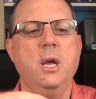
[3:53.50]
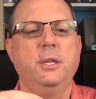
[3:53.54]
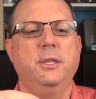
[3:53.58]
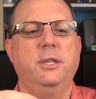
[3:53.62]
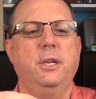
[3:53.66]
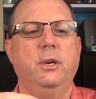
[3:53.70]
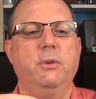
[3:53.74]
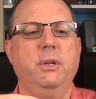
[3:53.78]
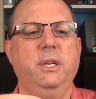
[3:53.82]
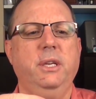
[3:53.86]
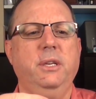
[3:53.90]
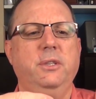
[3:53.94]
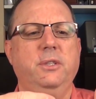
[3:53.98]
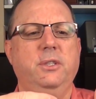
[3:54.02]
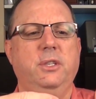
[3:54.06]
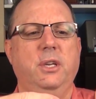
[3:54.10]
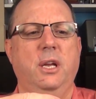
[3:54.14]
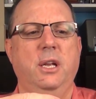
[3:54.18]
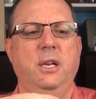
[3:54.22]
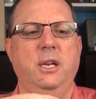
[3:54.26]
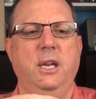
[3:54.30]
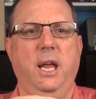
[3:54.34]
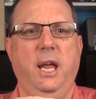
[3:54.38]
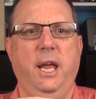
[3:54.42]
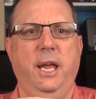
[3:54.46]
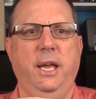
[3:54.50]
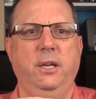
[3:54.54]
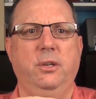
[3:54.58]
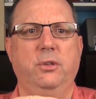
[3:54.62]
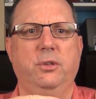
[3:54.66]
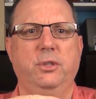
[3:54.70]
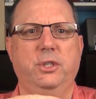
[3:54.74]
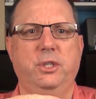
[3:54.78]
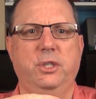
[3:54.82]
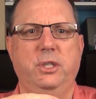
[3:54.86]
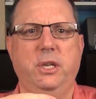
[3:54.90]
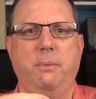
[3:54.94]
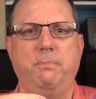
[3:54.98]
There is an
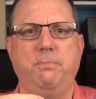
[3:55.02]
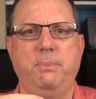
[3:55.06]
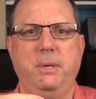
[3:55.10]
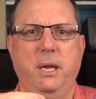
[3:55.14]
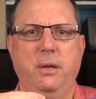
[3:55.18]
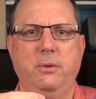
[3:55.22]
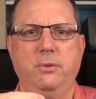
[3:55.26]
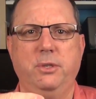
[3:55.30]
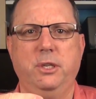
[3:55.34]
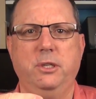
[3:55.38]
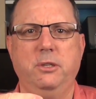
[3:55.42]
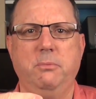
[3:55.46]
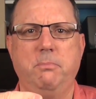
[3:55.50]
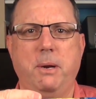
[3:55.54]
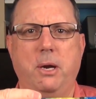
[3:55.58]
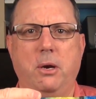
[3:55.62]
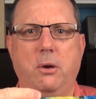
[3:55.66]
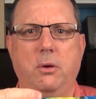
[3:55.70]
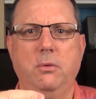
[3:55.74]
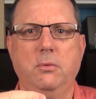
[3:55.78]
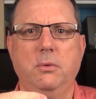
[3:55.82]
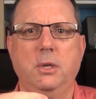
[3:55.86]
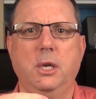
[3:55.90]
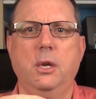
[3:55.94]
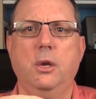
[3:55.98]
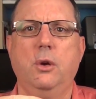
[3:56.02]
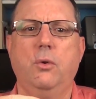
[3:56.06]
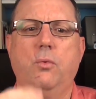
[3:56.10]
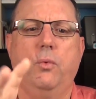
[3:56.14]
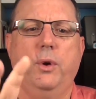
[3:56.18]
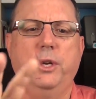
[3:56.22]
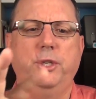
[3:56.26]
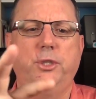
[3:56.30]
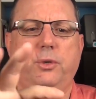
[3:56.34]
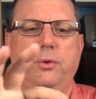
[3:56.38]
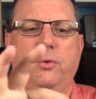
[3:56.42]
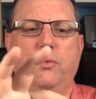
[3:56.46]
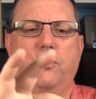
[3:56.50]
angled step down to the barrel,
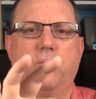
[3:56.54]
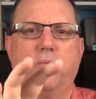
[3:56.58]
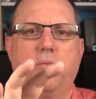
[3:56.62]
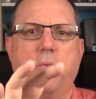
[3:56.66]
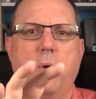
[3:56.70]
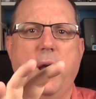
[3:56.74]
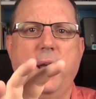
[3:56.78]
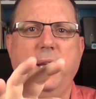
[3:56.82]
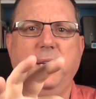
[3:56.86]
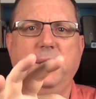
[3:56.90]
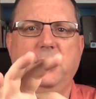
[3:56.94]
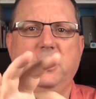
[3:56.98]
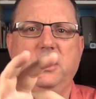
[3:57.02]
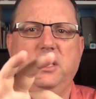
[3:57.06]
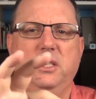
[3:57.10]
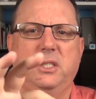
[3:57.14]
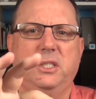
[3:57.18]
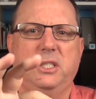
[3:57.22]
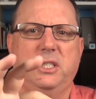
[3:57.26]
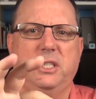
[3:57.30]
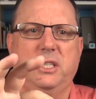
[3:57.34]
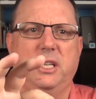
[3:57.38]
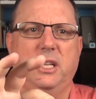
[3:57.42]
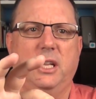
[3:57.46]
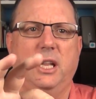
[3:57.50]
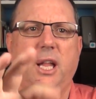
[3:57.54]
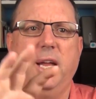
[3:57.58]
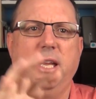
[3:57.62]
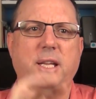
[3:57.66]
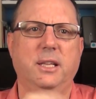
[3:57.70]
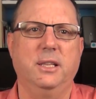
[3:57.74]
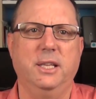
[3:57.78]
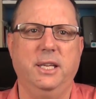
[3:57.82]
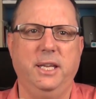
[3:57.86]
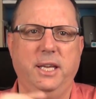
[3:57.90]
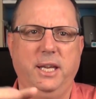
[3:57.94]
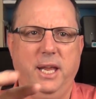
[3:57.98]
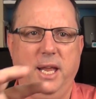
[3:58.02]
which rises
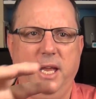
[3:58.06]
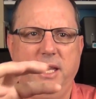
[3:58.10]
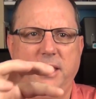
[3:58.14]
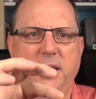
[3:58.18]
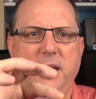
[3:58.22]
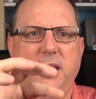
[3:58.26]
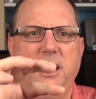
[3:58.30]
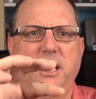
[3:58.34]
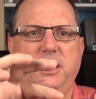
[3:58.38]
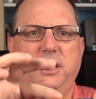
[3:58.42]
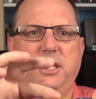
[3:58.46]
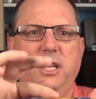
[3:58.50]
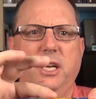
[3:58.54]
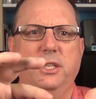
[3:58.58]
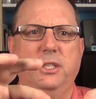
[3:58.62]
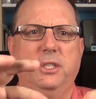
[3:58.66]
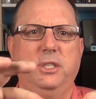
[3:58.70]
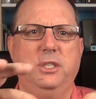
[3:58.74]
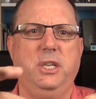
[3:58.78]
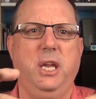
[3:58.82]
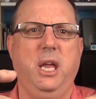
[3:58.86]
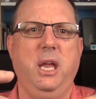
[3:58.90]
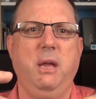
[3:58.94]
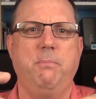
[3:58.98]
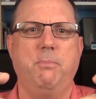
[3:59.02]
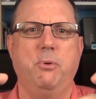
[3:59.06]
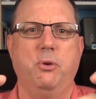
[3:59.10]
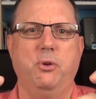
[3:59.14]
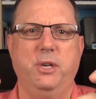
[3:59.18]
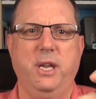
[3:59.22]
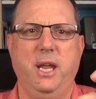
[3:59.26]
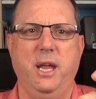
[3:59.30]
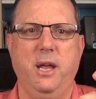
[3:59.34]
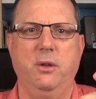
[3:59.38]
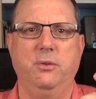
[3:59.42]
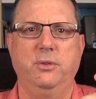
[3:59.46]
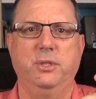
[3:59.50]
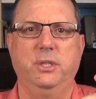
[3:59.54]
slightly, and then it does taper
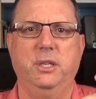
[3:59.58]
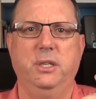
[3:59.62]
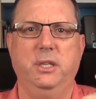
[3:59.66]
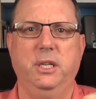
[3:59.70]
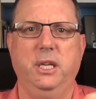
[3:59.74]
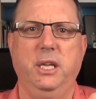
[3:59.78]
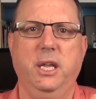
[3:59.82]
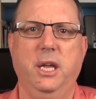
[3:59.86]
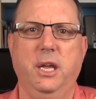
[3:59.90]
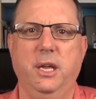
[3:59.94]
down to the